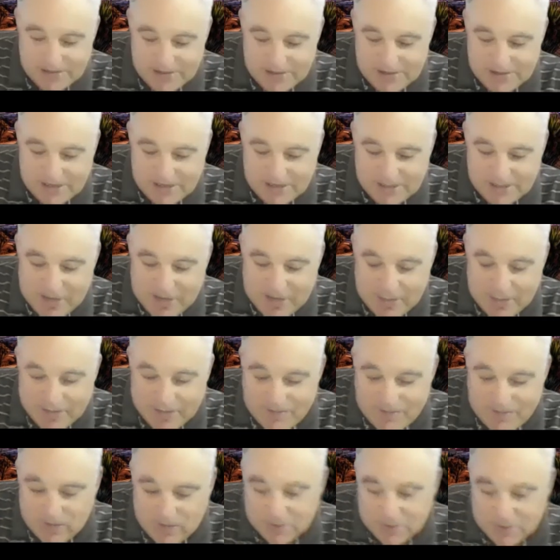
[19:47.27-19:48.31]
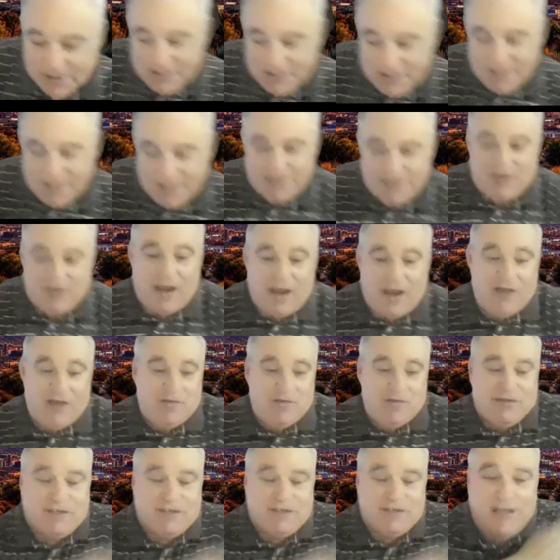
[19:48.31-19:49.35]
talked about it before, but I
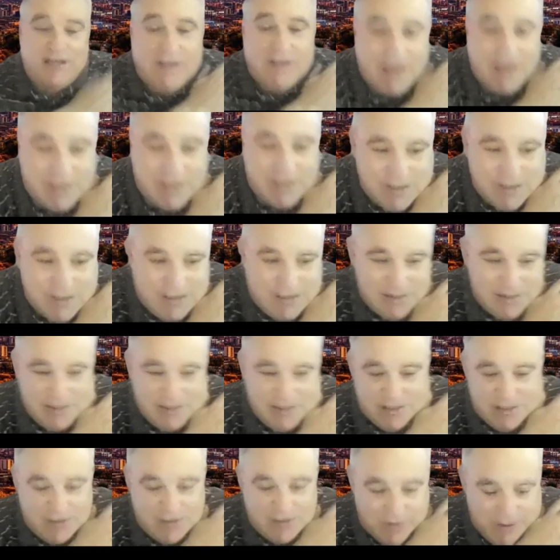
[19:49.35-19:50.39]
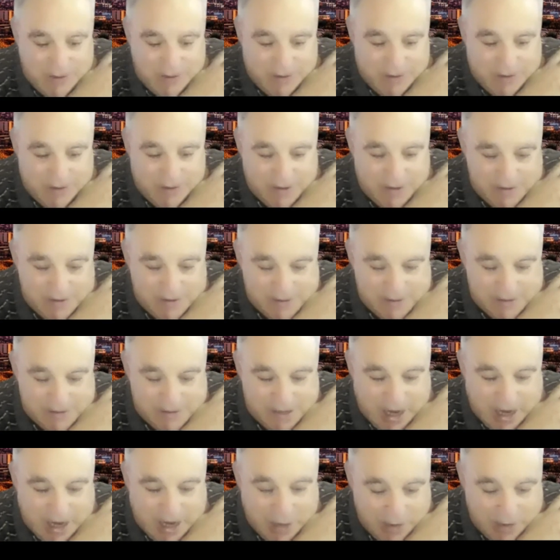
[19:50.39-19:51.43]
always say that, you know, uh,
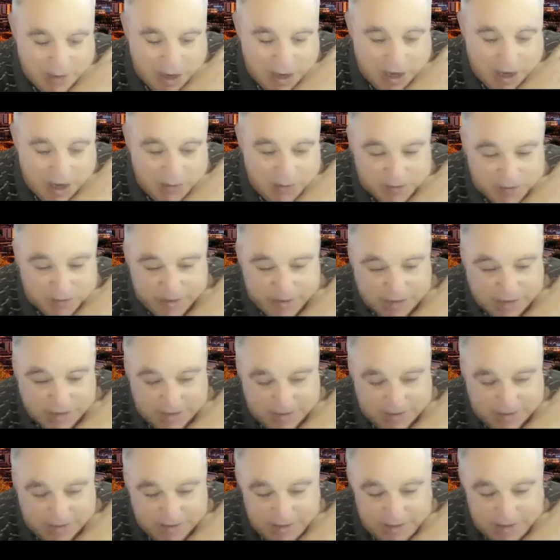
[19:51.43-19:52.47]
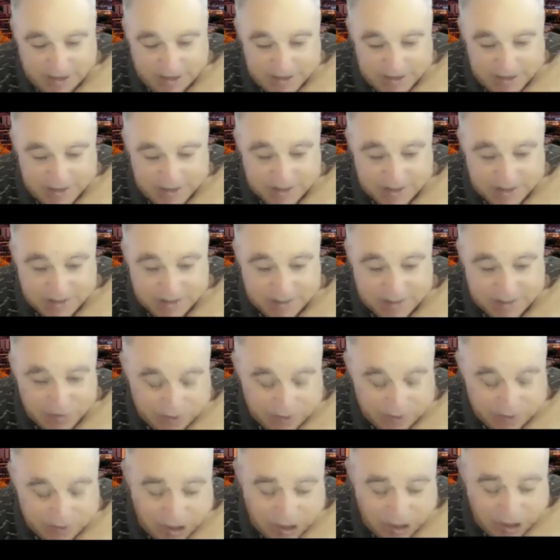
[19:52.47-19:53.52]
IRA, the 1996
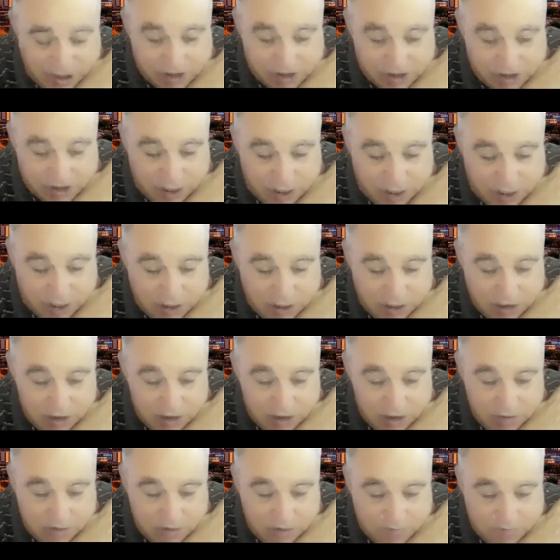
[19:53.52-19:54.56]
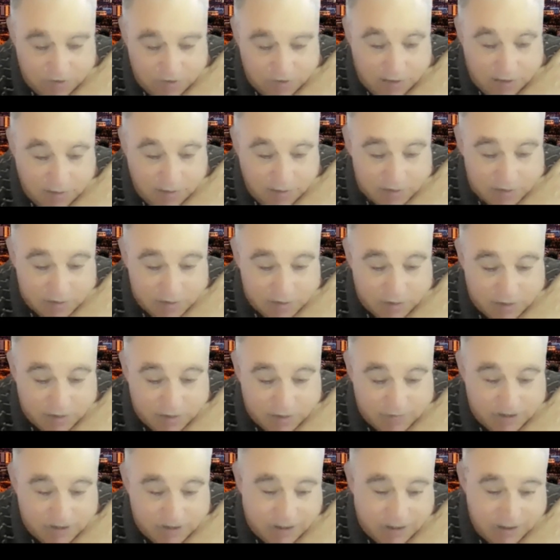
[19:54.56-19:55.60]
immigration law, was probably one
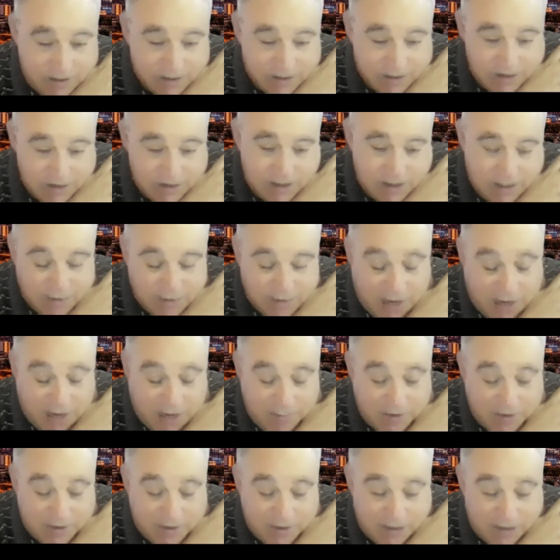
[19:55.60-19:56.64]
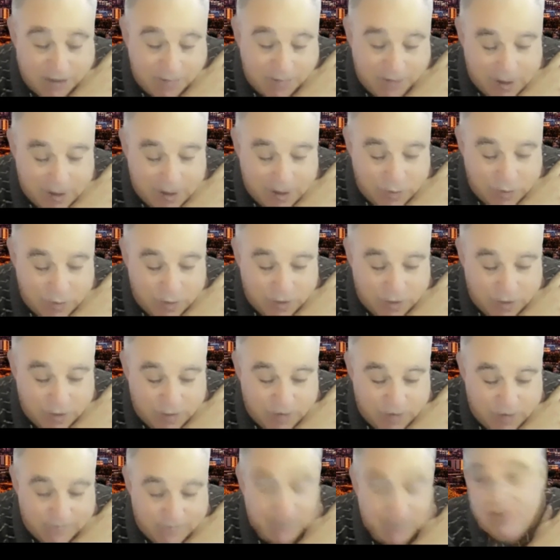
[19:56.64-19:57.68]
of the. I mean, I put it up there with
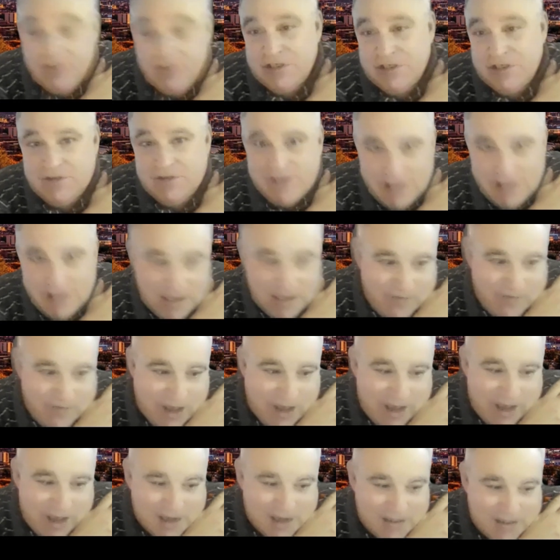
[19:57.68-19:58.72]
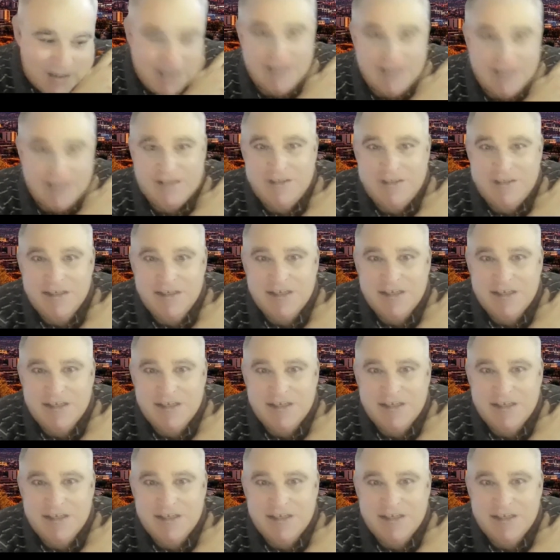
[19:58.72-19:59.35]
the Fugitive Slave Act, and